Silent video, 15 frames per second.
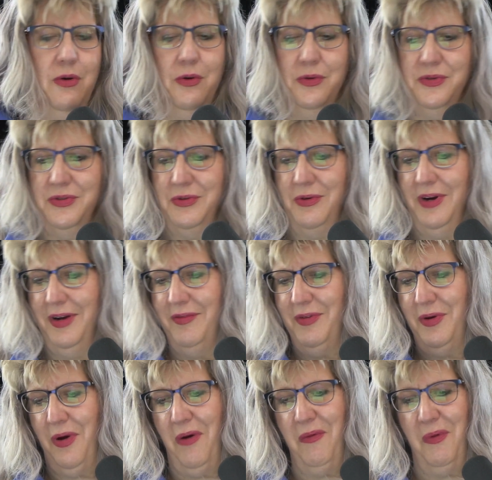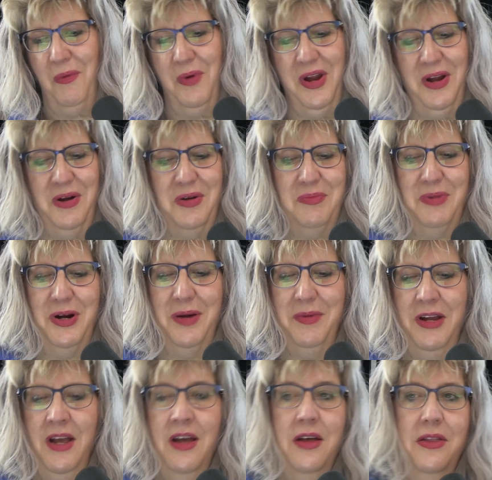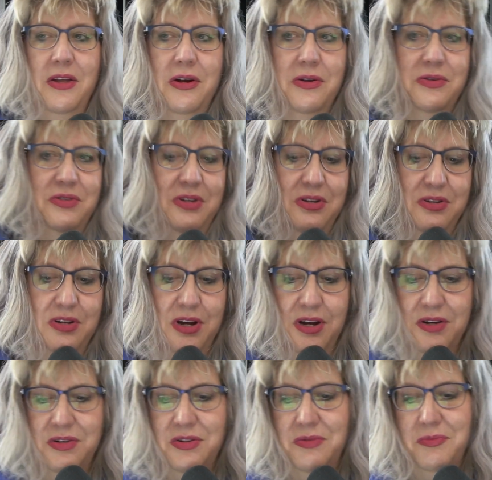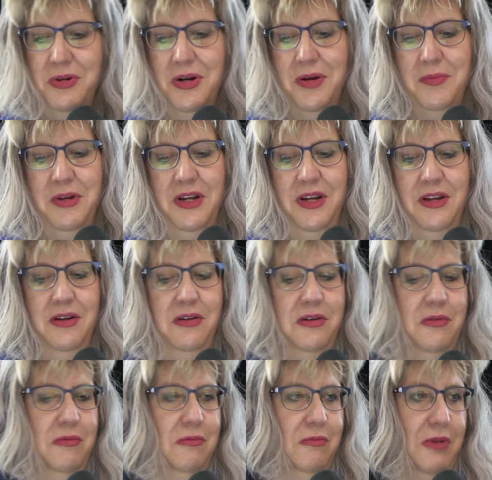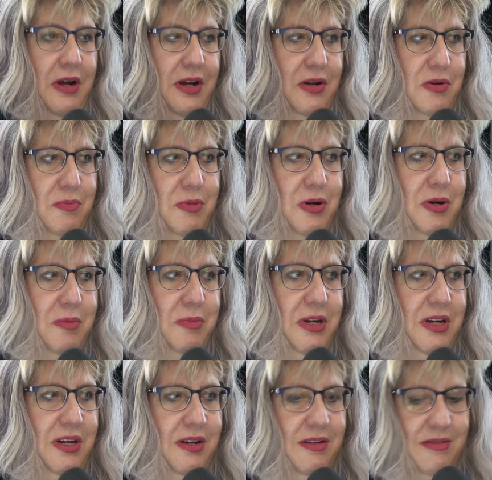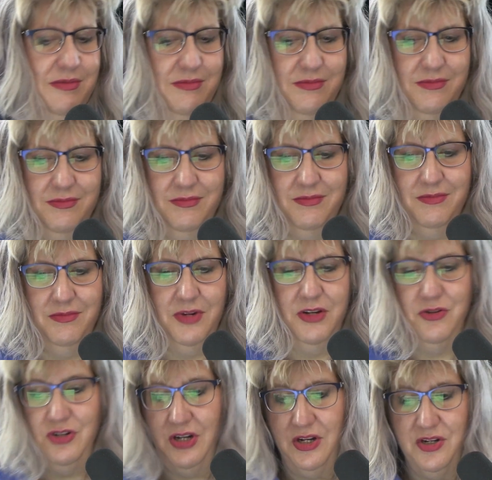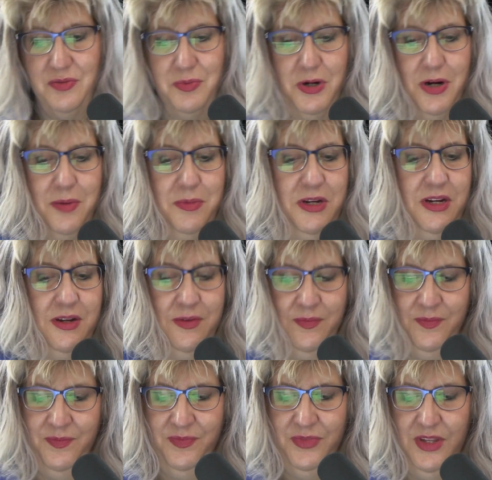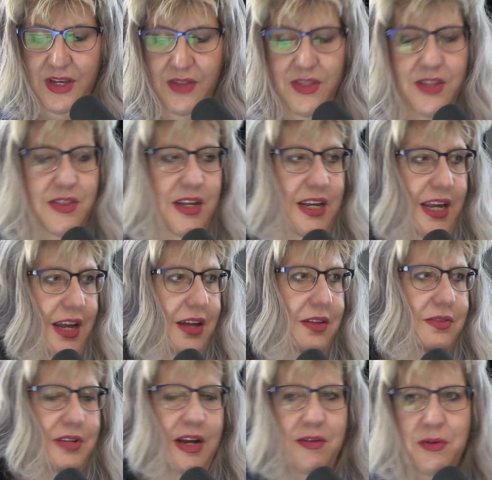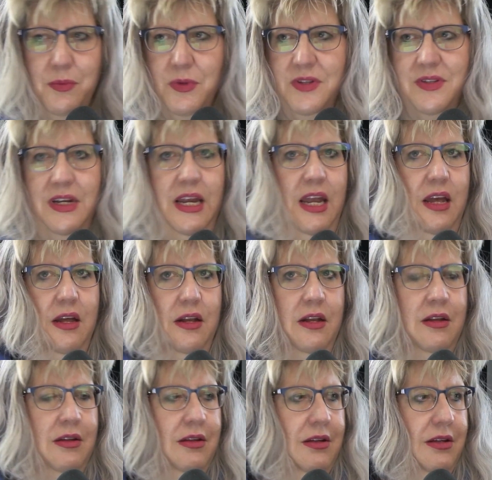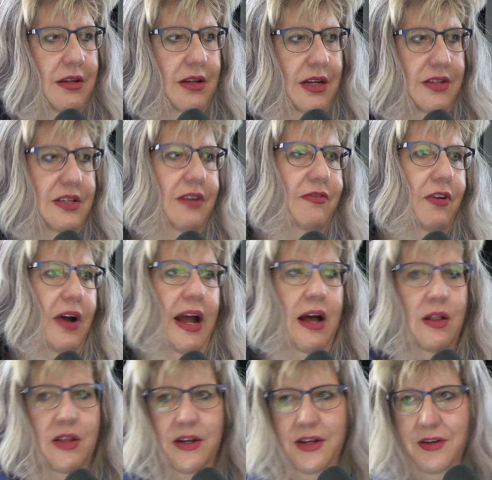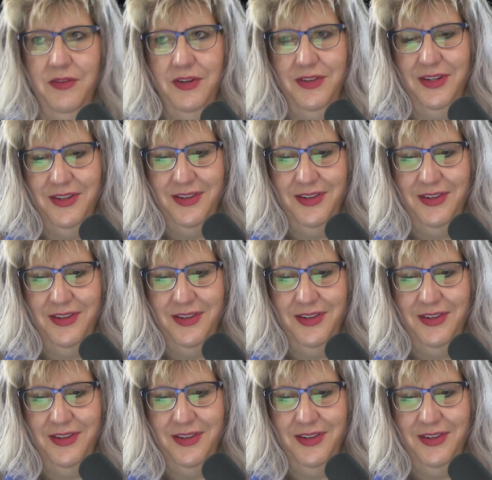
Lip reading: A whole story of a weird Barbie. There's a Dr. Barbie, Writer Barbie, right? Judge Barbie, and then the Kens. Everyone's a Ken. Except for Alan, everything.